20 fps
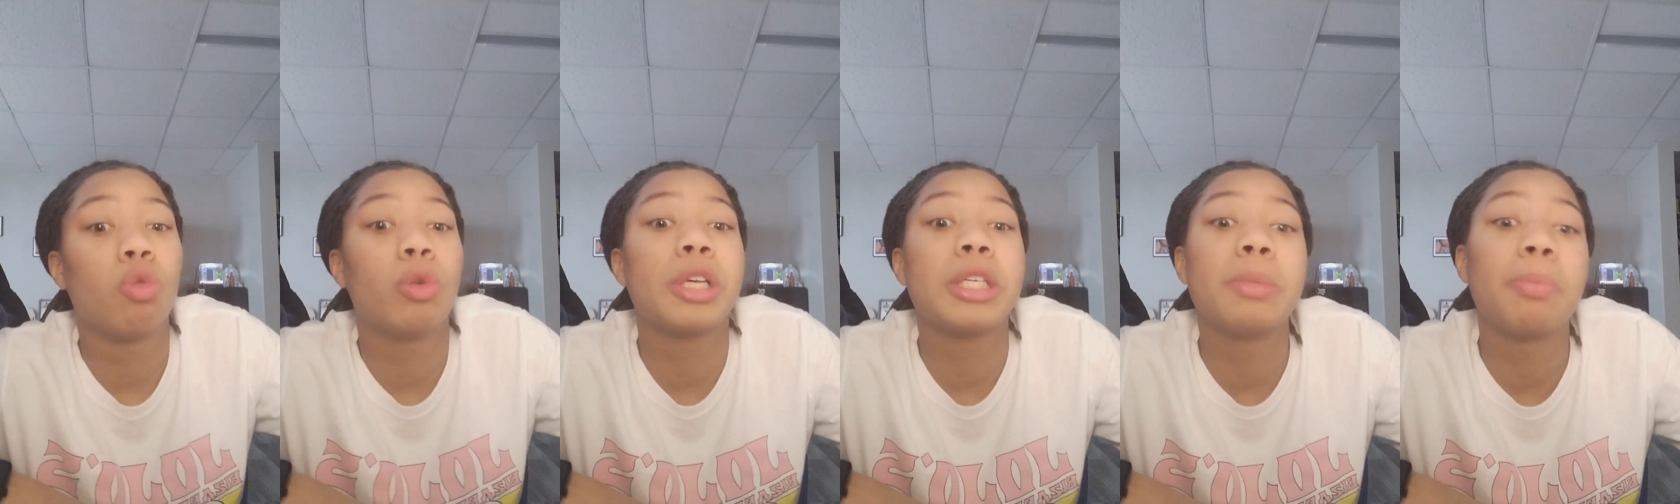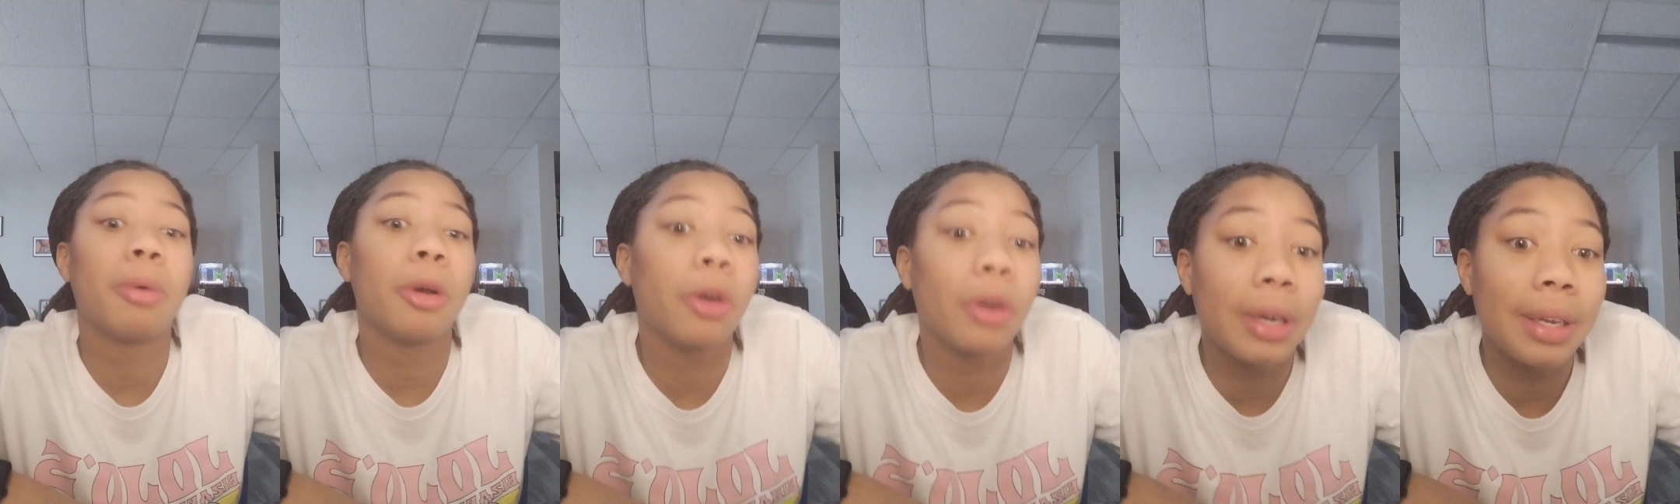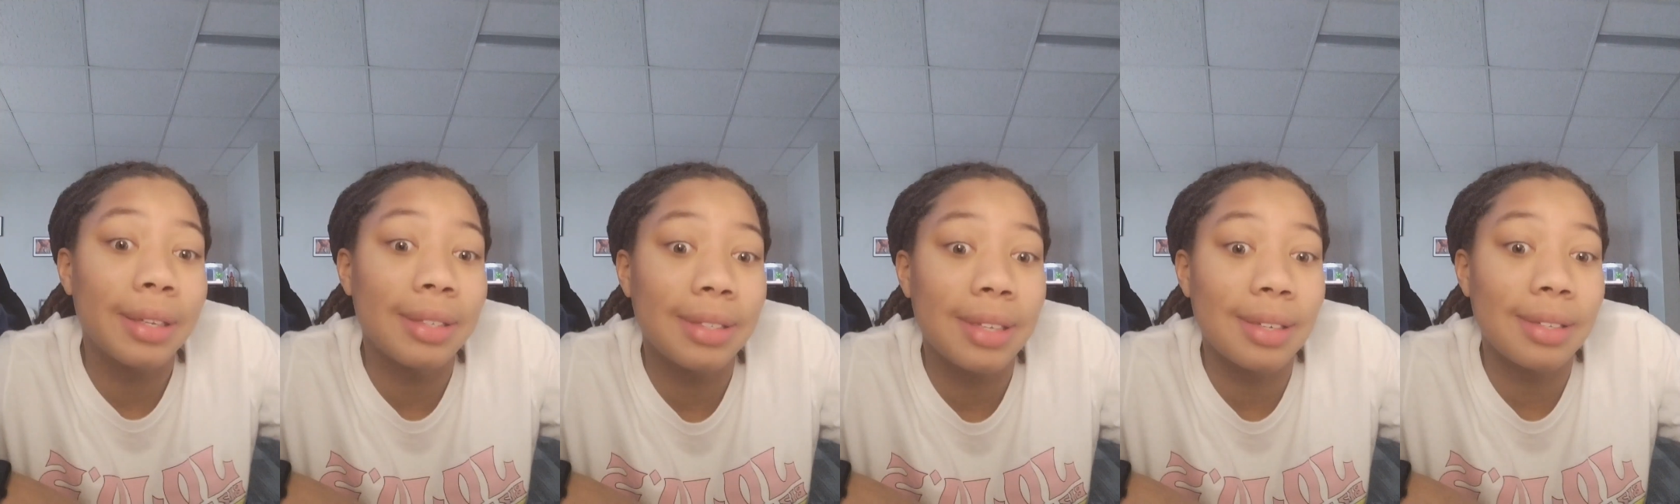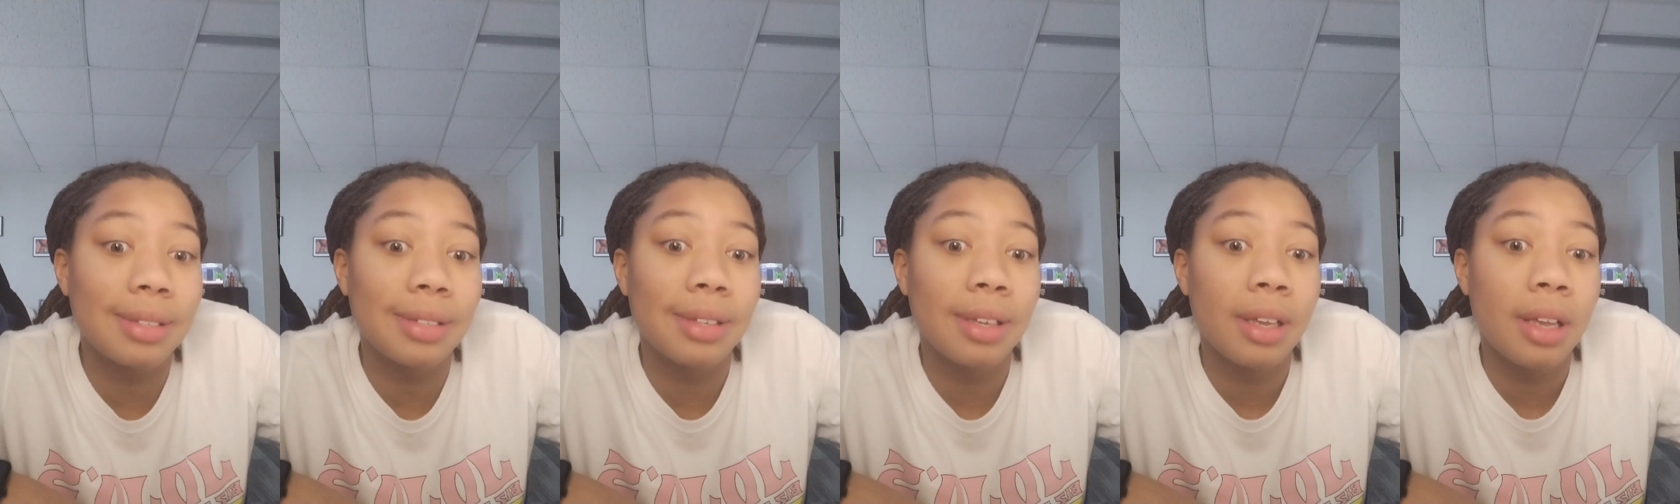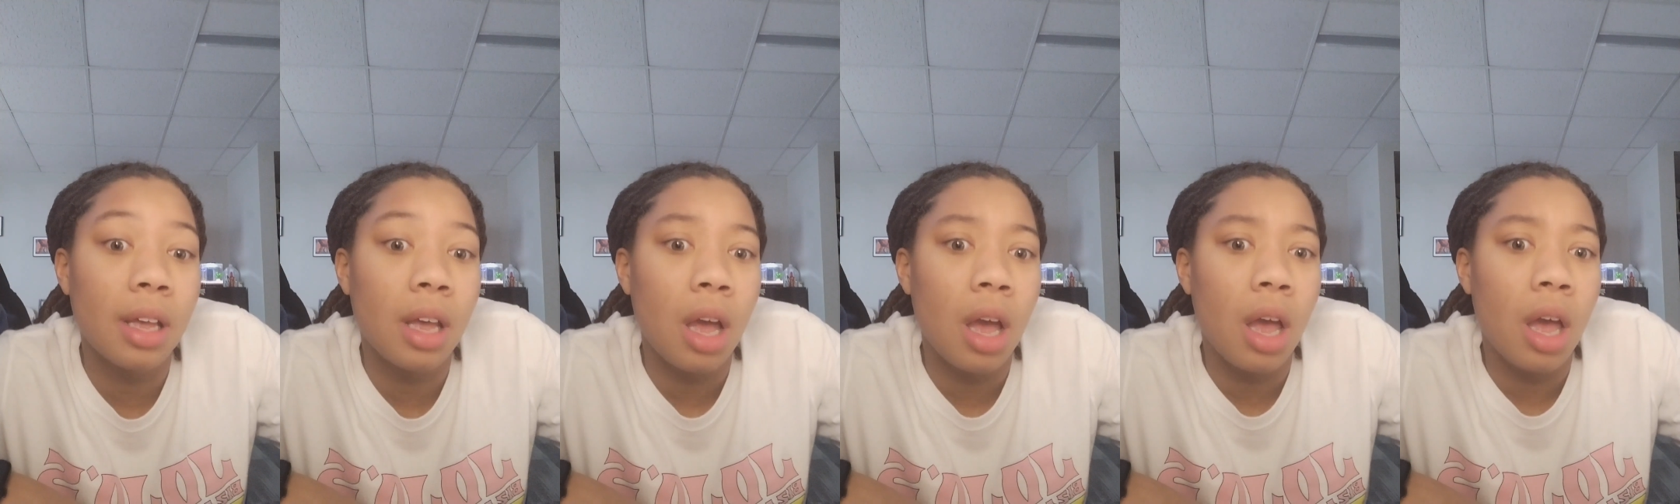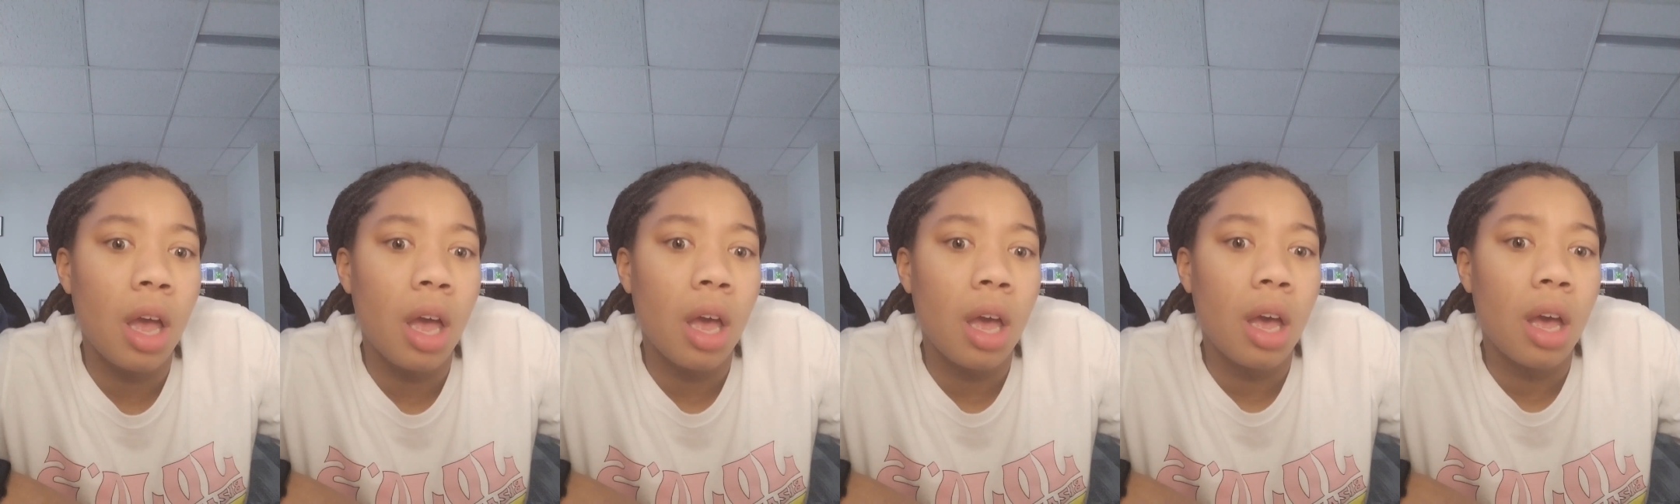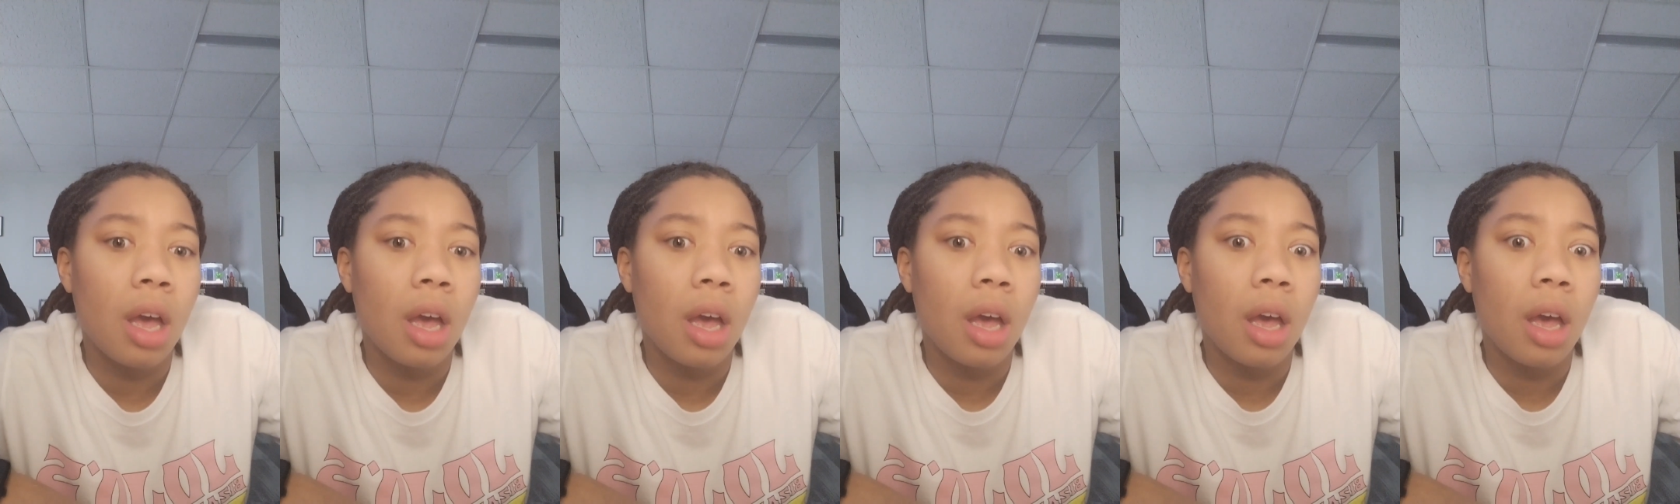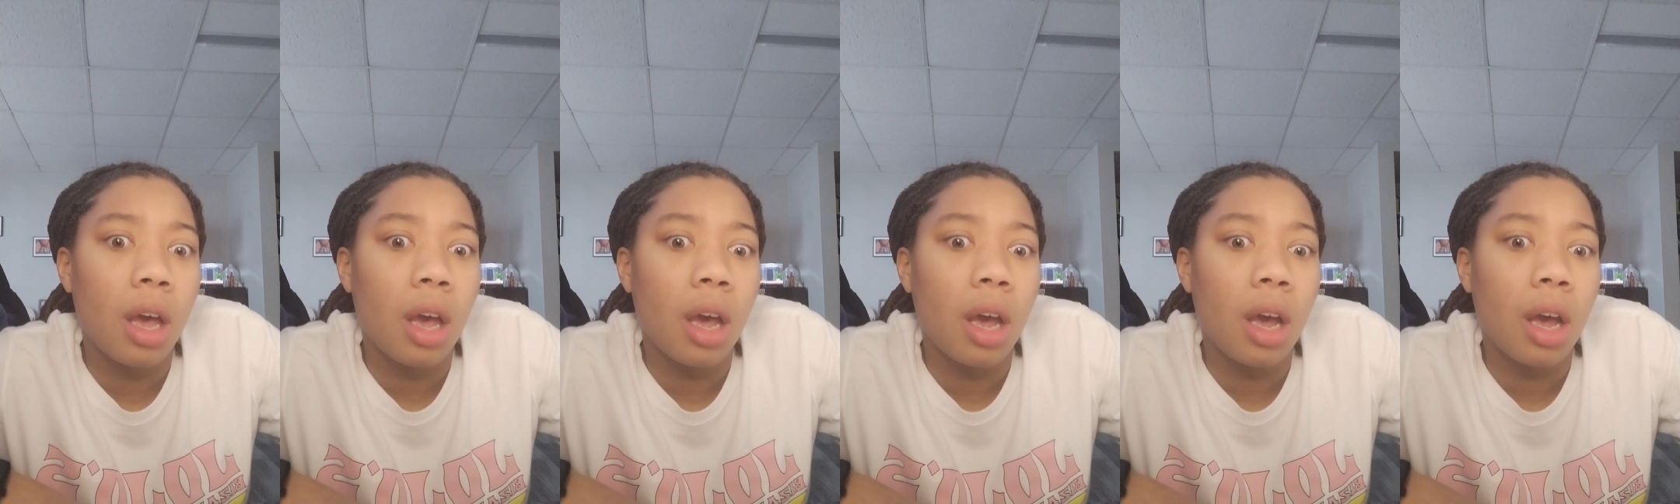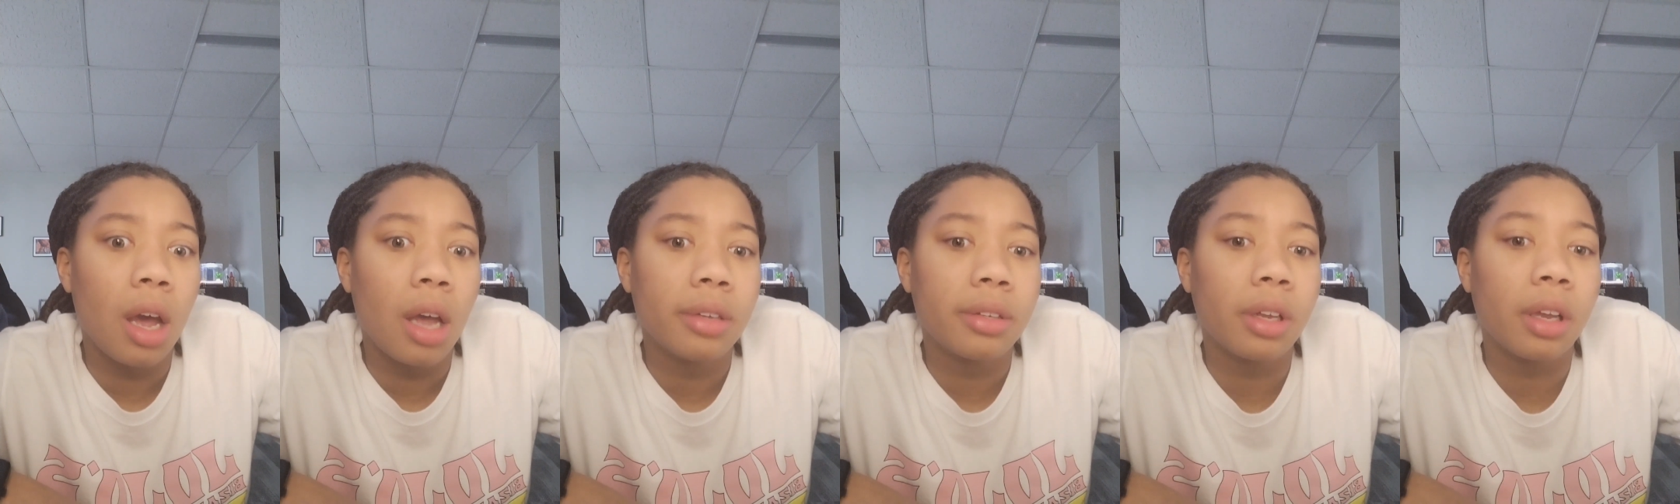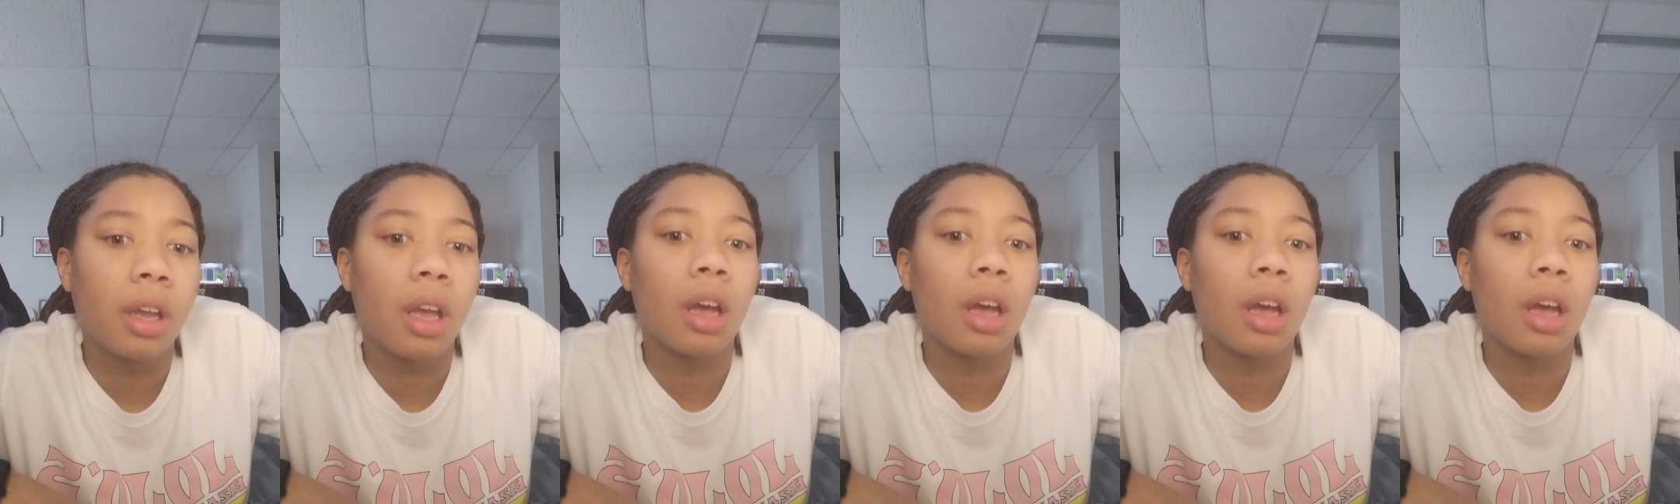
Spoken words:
experiences. It's like,